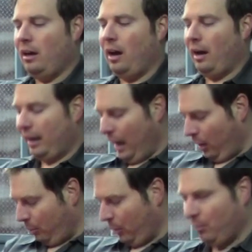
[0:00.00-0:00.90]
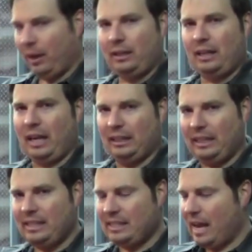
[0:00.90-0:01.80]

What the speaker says: caliper, but at least